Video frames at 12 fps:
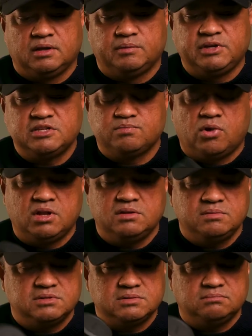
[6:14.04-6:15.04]
Pretty small,
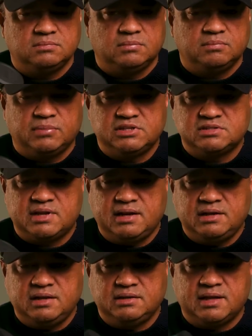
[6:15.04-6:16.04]
but
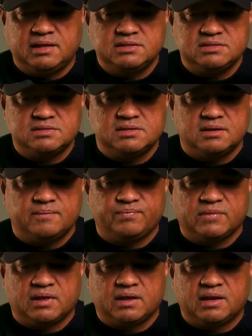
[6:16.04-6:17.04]
slightly dense,
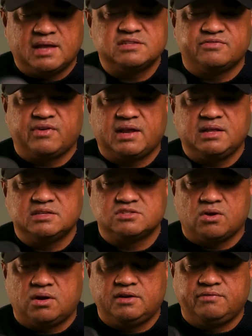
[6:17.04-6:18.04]
and has a very
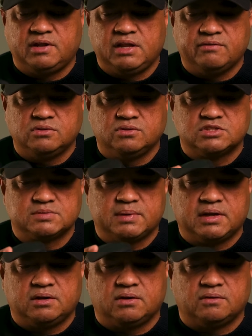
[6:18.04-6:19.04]
solid feel even though it's
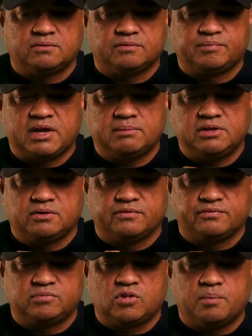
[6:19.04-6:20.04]
made primarily out of
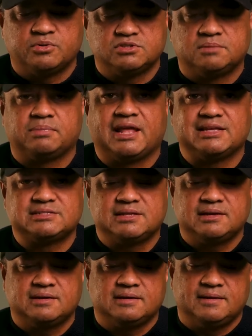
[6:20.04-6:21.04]
composite
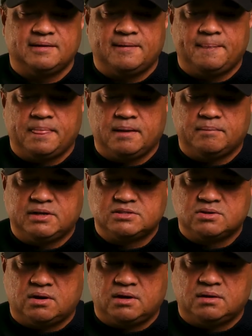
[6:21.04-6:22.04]
plastic, but it's
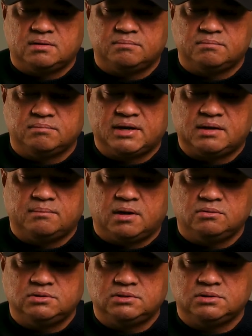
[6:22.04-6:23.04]
got a metal
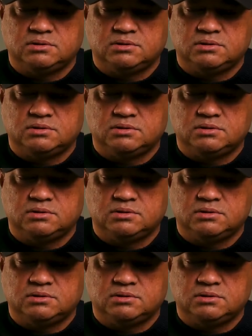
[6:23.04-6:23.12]
mount.